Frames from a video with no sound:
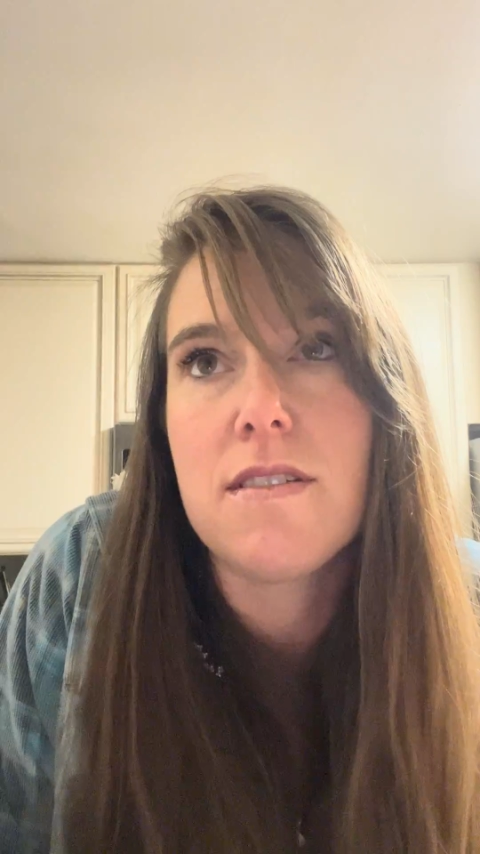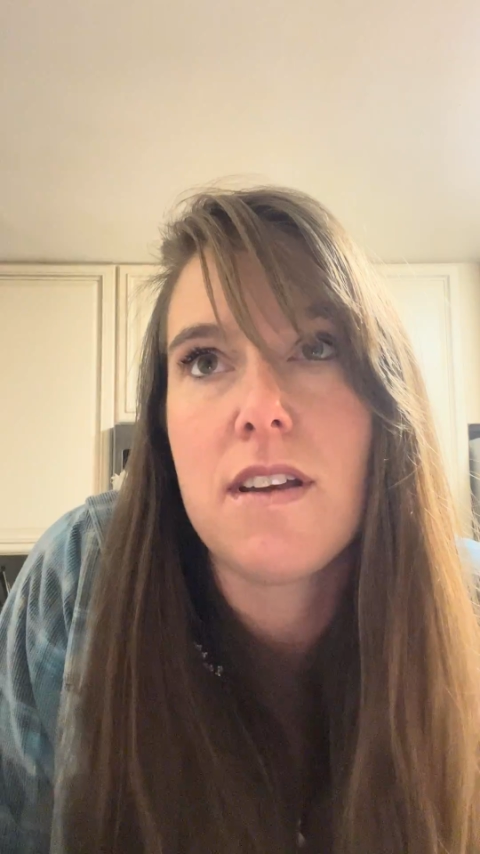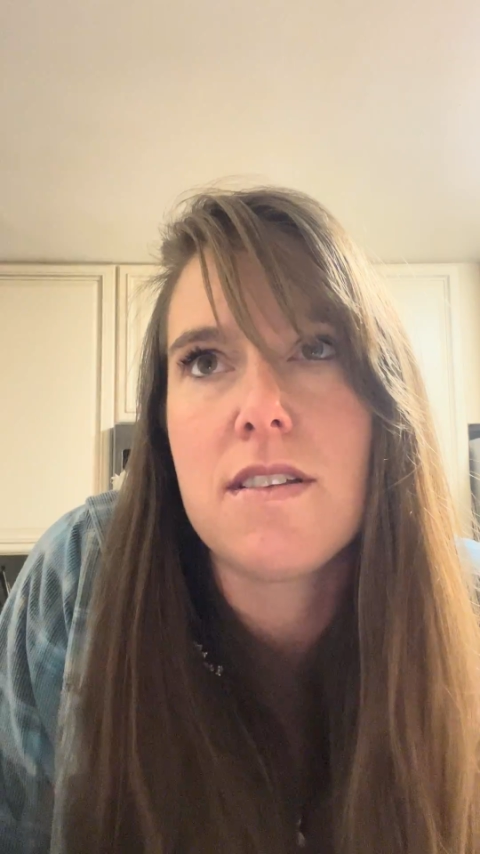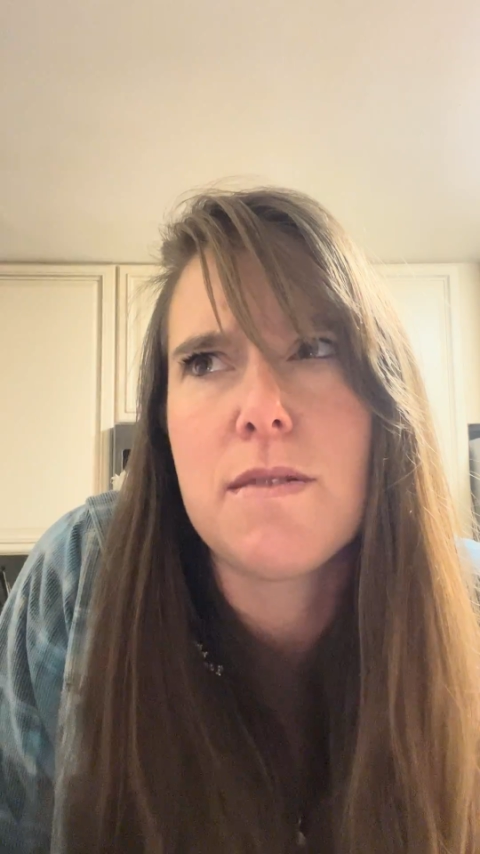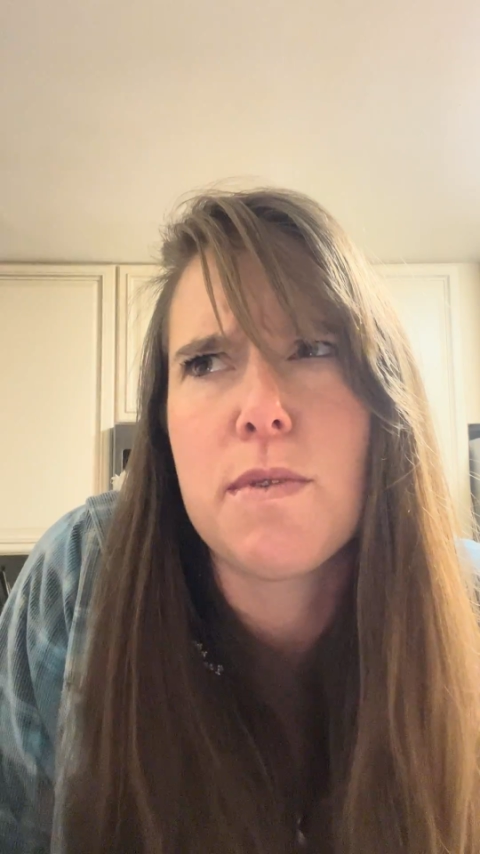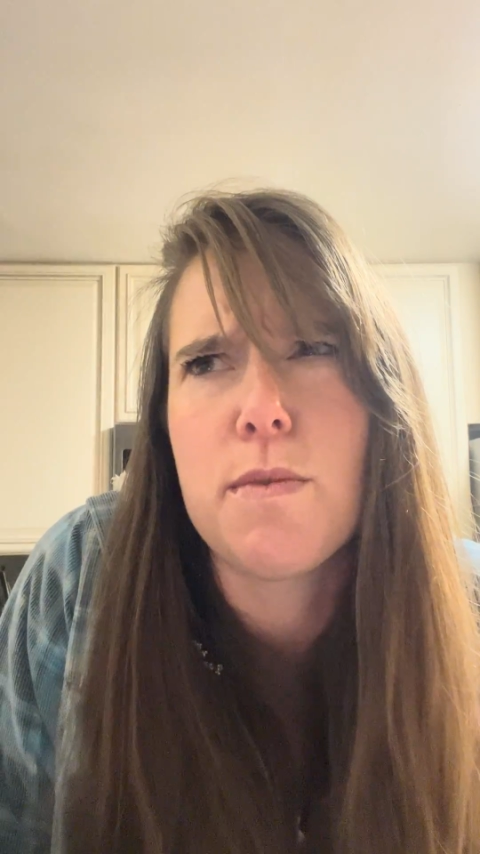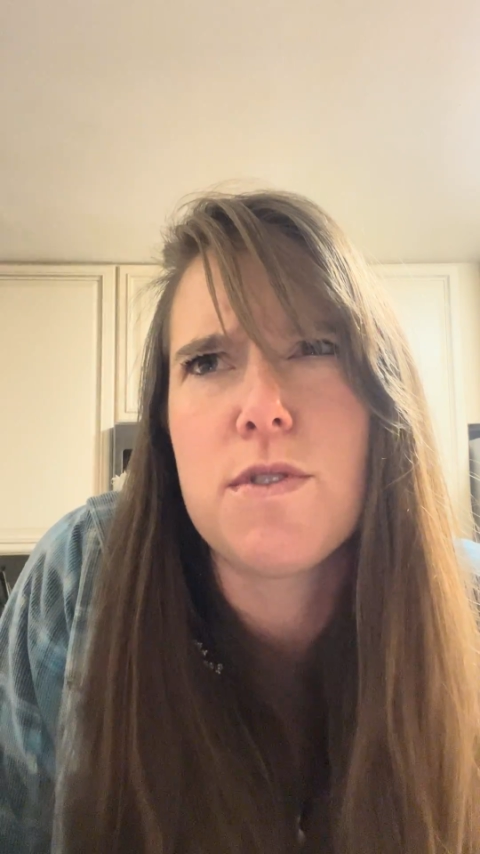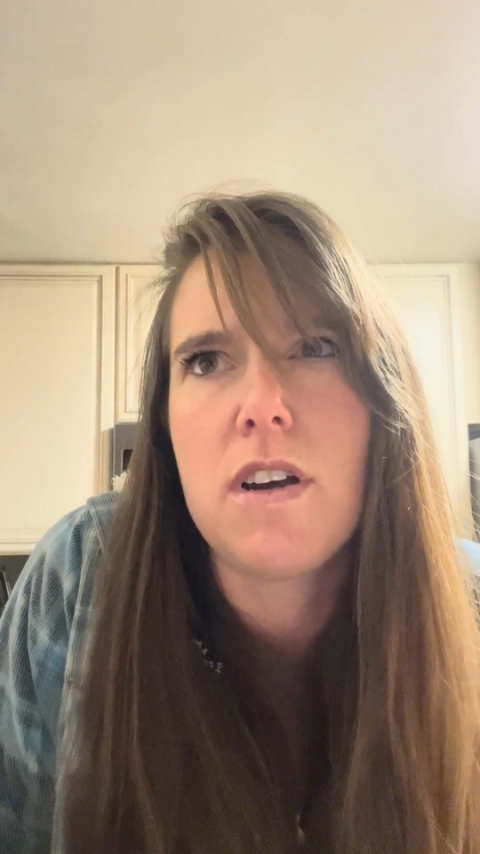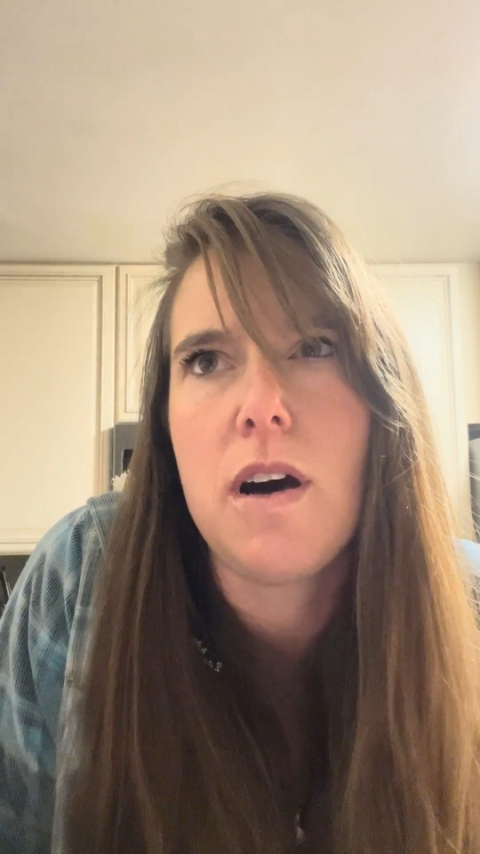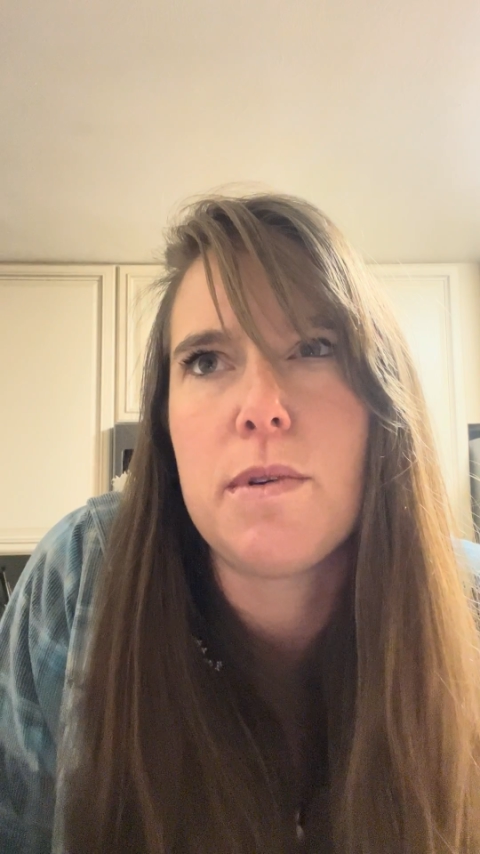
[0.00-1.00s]
kind of some of the most
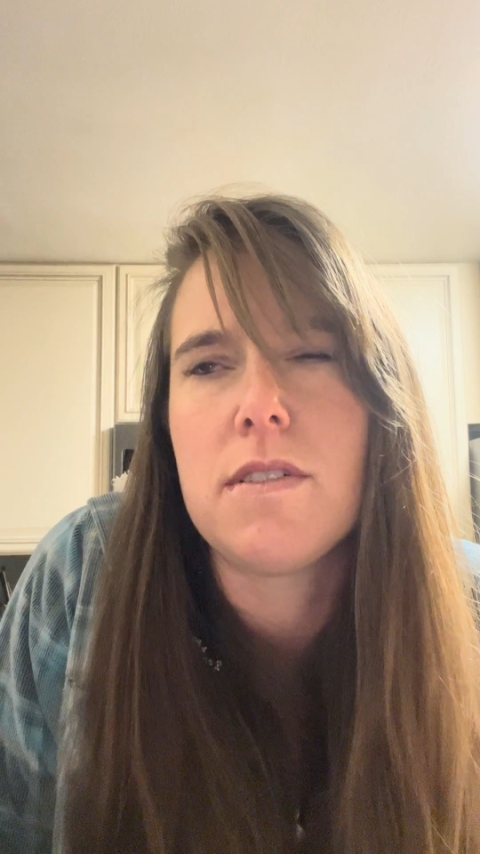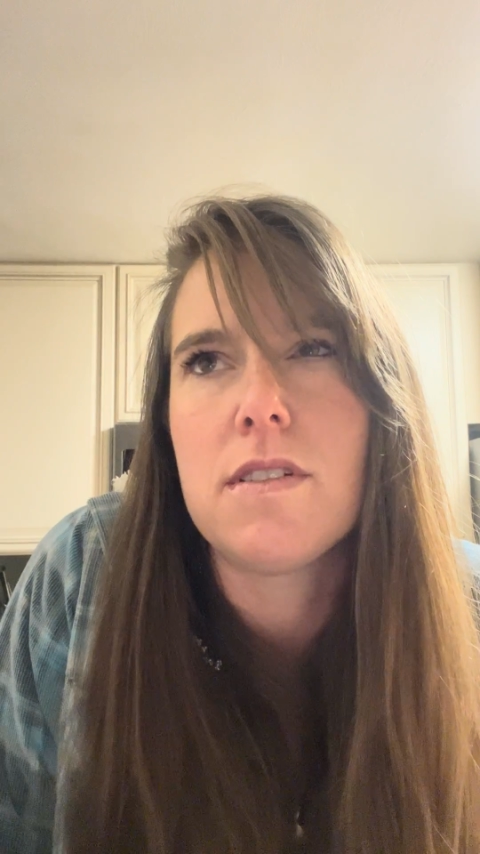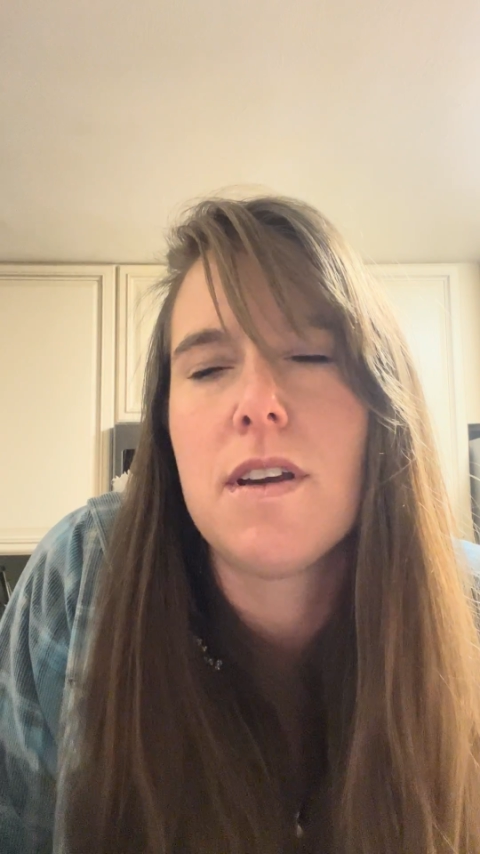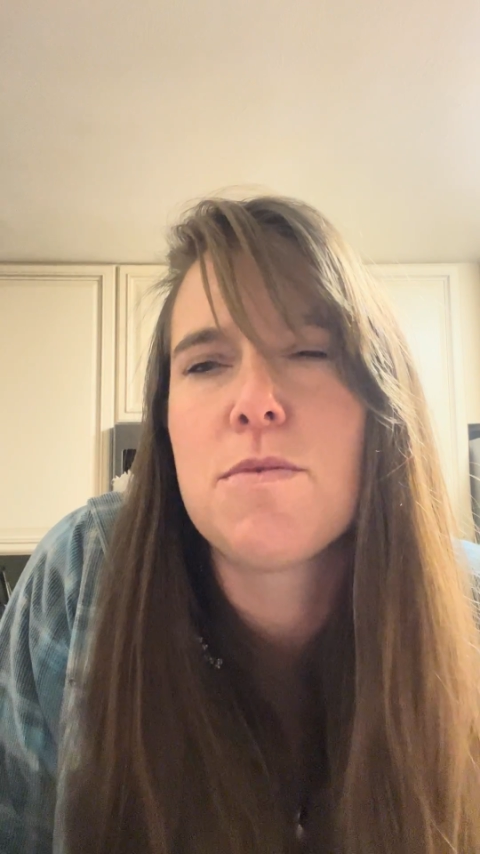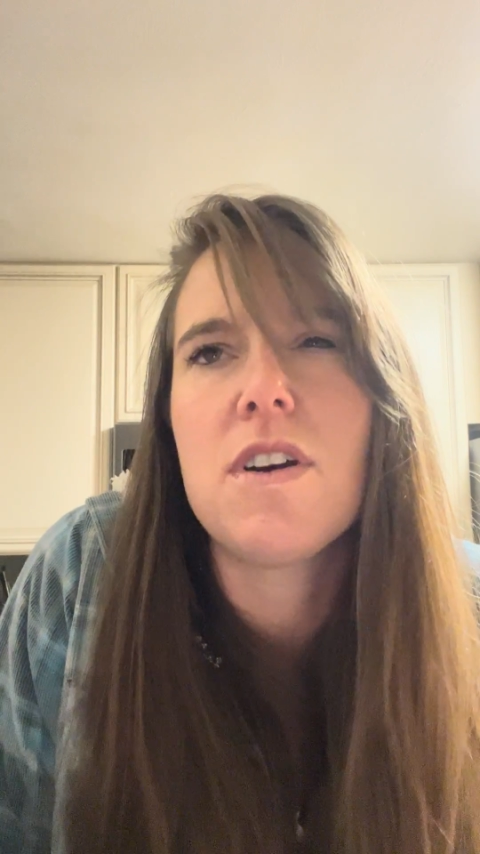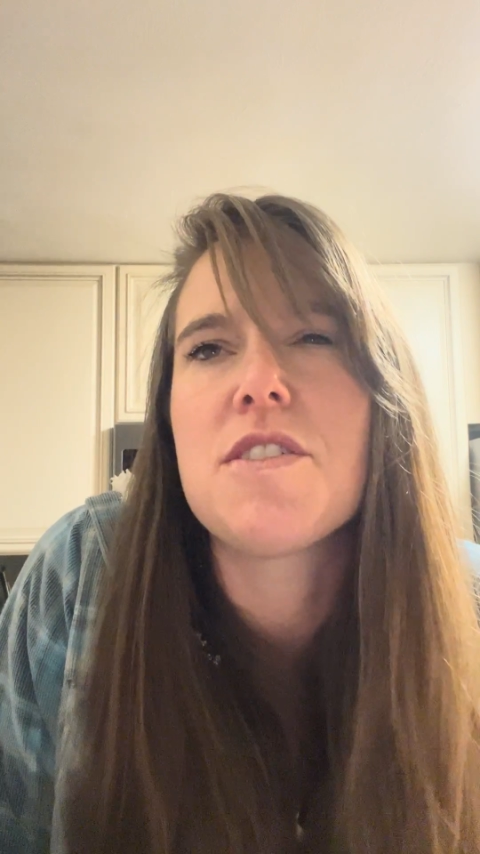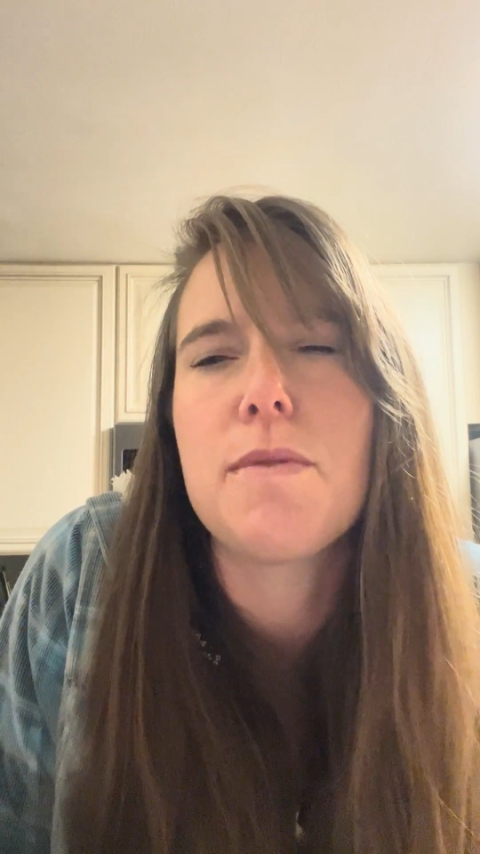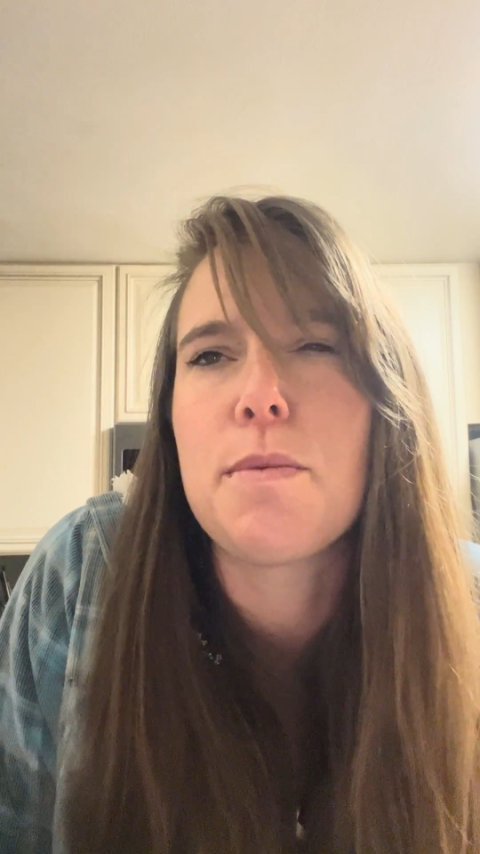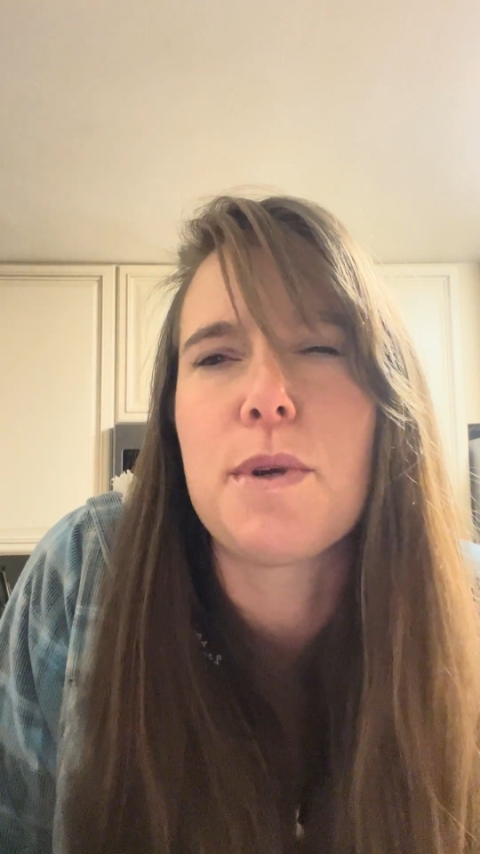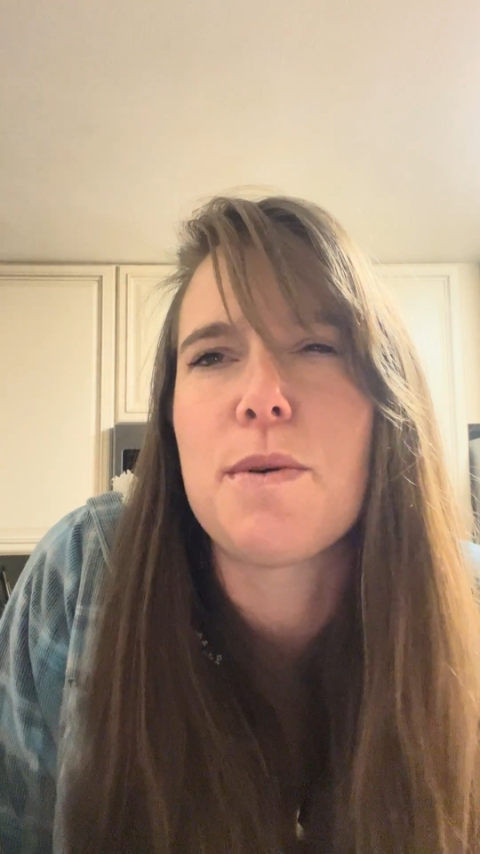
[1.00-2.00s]
common, I'm trying to
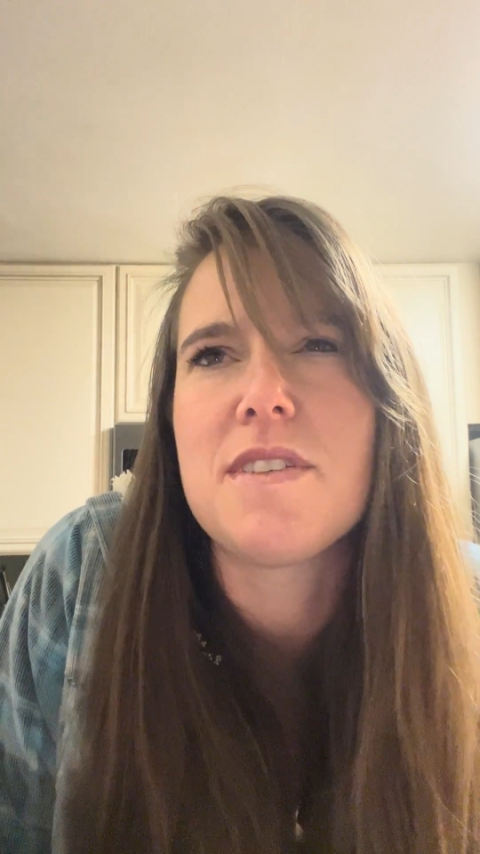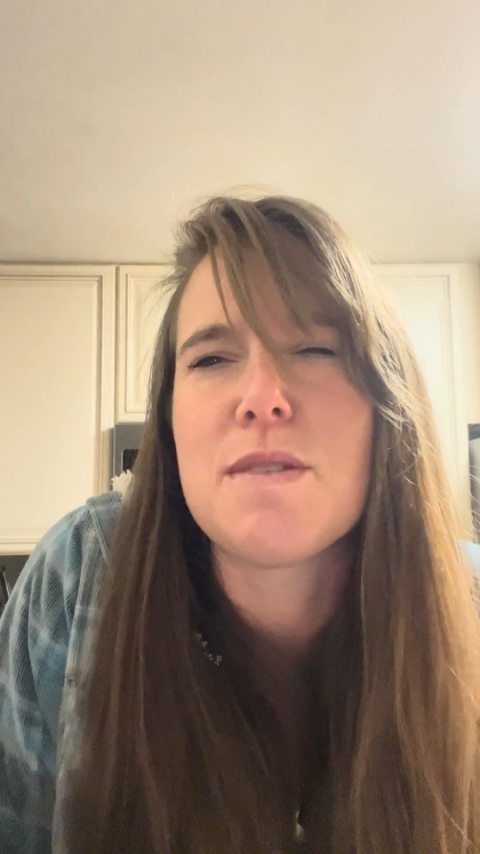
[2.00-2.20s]
remember what it was.